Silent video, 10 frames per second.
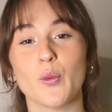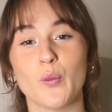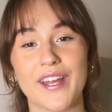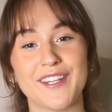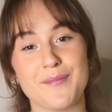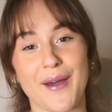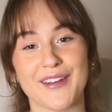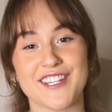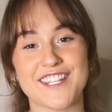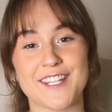When you
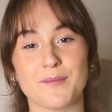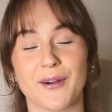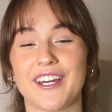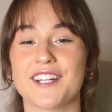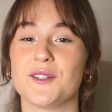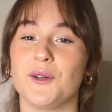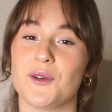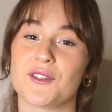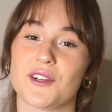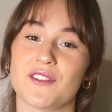purchase this product, you'll
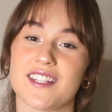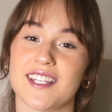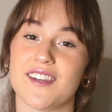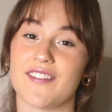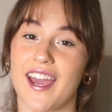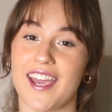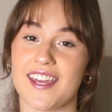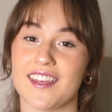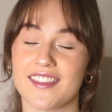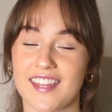also receive a
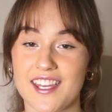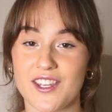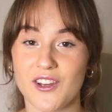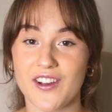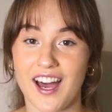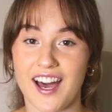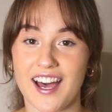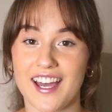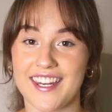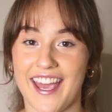thank you
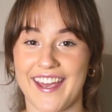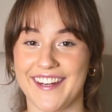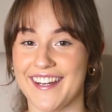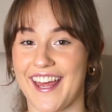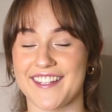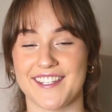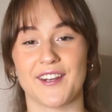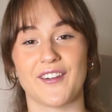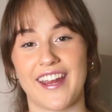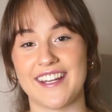card and it has a
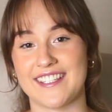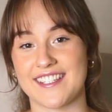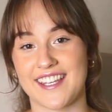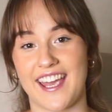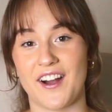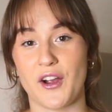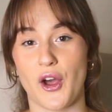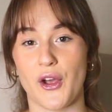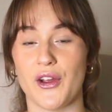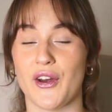great discount
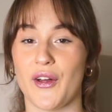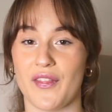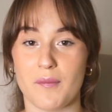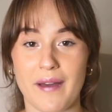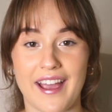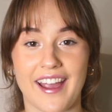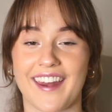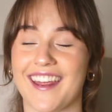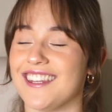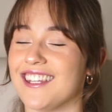code on the back and
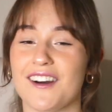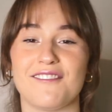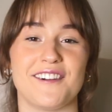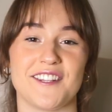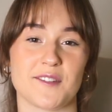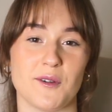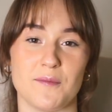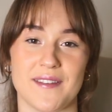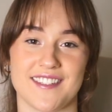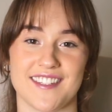I love when small
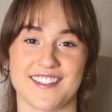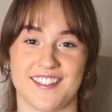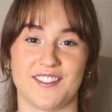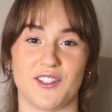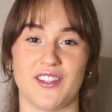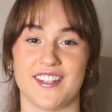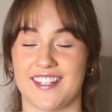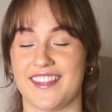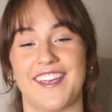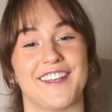businesses do this. I
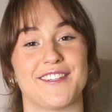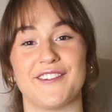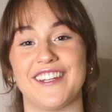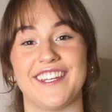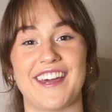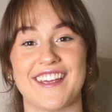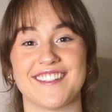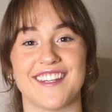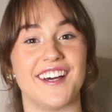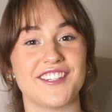think it's a really nice
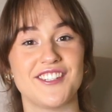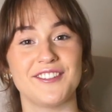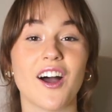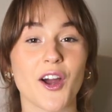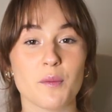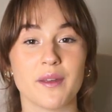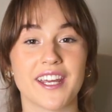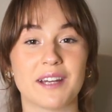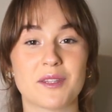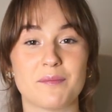touch. Opening
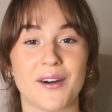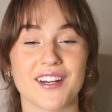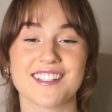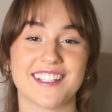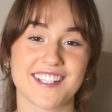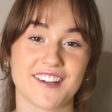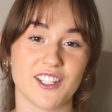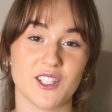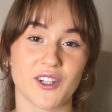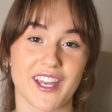up the box, let's have a
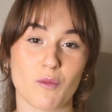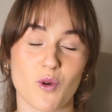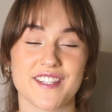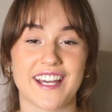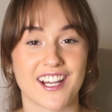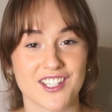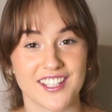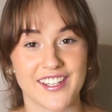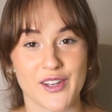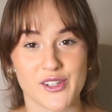look at what's
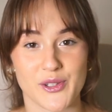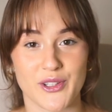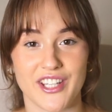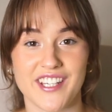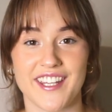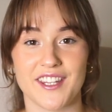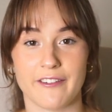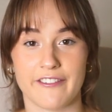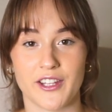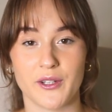actually included in the
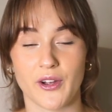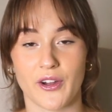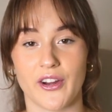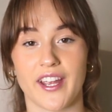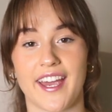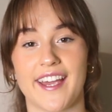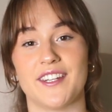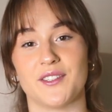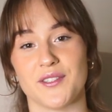Feel Go candle